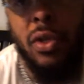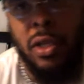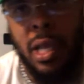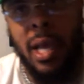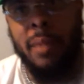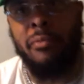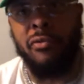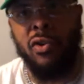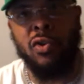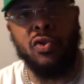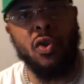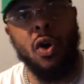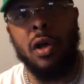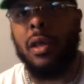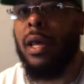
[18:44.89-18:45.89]
Yeah, real
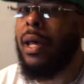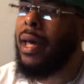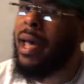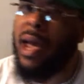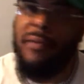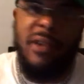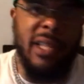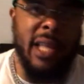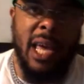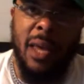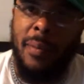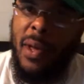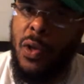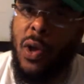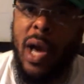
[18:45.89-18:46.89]
talk. Everything,
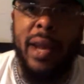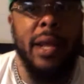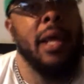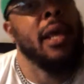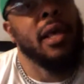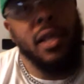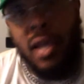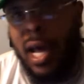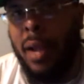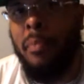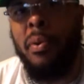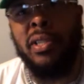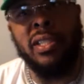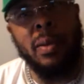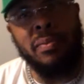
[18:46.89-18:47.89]
man. You gotta
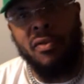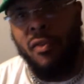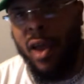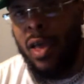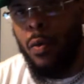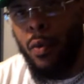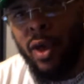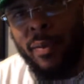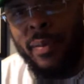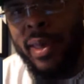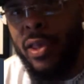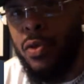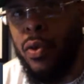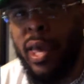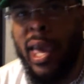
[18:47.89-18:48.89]
bust up the right way, man.
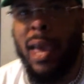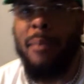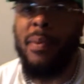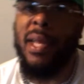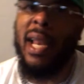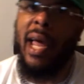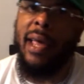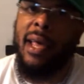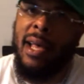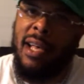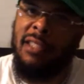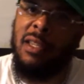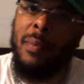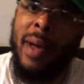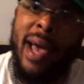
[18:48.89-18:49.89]
You can't be like if
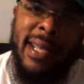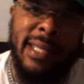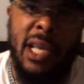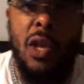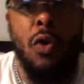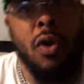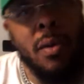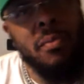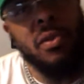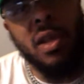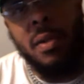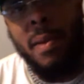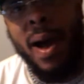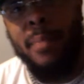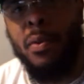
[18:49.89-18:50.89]
somebody say, "Yo,
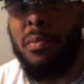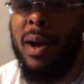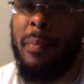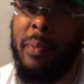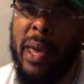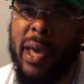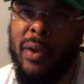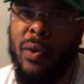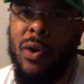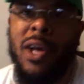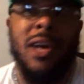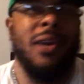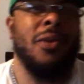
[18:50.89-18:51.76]
come hop on my panel."